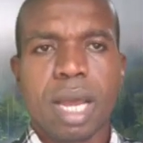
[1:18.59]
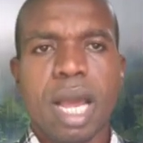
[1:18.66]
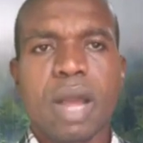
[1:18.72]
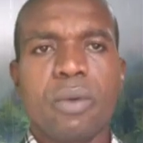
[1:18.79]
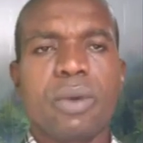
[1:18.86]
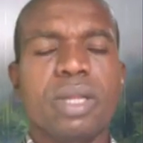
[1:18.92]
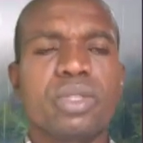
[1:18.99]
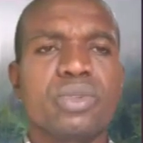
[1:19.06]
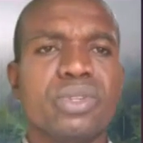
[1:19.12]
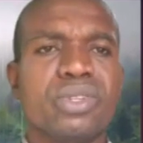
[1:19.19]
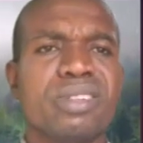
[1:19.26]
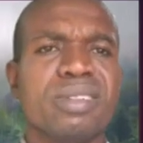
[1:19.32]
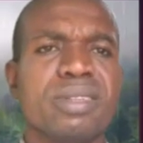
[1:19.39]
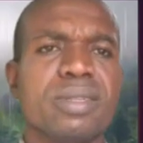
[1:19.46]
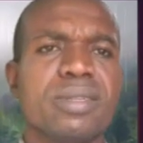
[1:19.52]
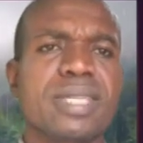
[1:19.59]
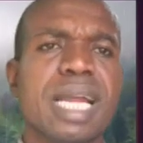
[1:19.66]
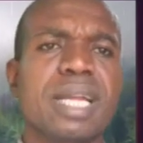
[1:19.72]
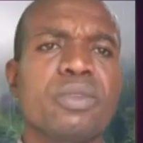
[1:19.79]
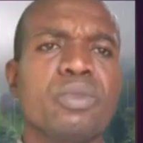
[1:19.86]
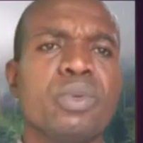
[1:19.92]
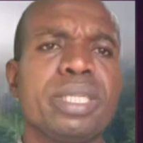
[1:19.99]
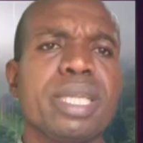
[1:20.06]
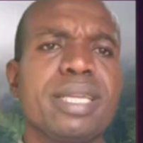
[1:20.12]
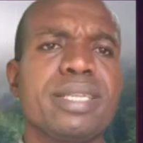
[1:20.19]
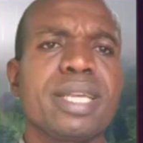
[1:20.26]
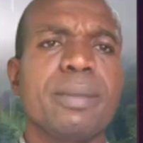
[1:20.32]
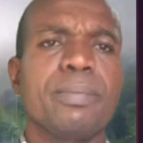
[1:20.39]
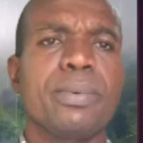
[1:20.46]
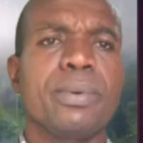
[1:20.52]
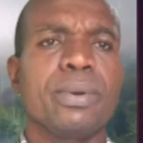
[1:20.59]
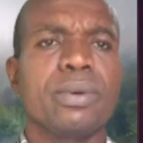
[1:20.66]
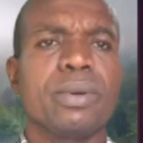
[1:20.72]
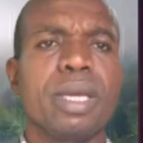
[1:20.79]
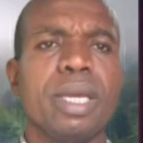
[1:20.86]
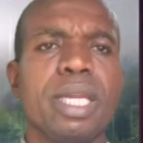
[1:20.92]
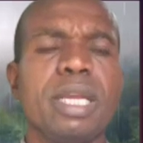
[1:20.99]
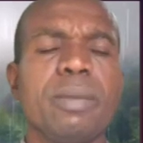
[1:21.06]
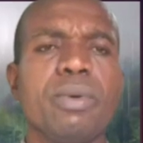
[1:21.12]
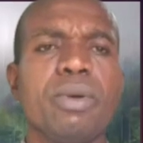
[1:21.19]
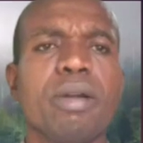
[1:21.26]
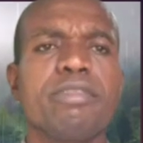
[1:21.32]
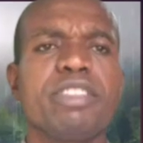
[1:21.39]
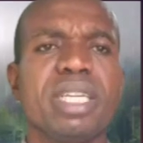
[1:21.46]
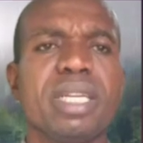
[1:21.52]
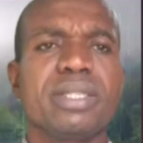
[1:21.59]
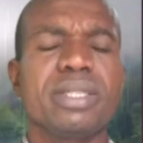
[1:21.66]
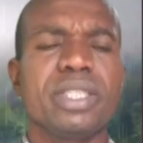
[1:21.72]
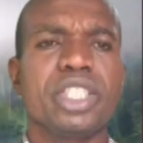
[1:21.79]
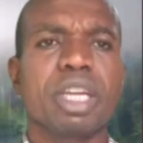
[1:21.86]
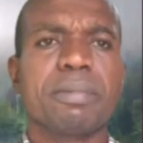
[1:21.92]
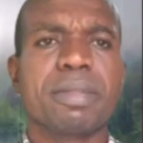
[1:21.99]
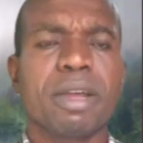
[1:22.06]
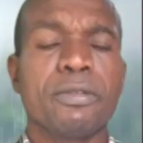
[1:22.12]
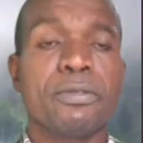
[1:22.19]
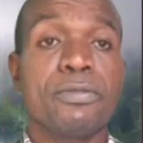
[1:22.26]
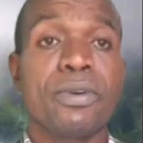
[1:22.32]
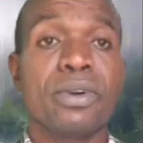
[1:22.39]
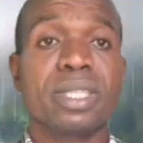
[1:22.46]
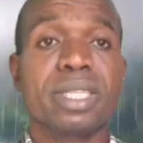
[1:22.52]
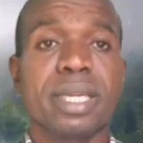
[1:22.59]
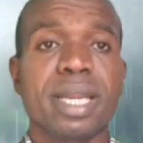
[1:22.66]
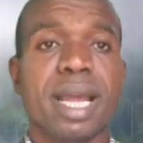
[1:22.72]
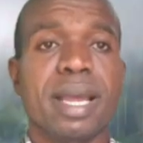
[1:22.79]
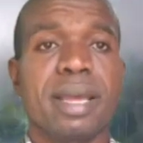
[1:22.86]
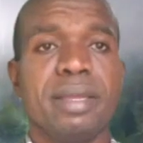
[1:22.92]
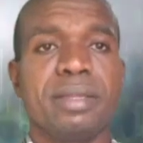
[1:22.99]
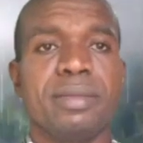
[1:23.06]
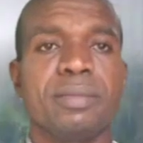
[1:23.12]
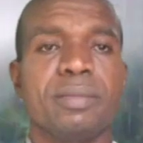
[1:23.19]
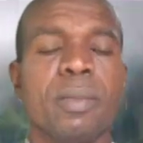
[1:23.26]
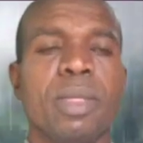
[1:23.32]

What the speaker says: I want to start with an example. In the book of Genesis chapter 49,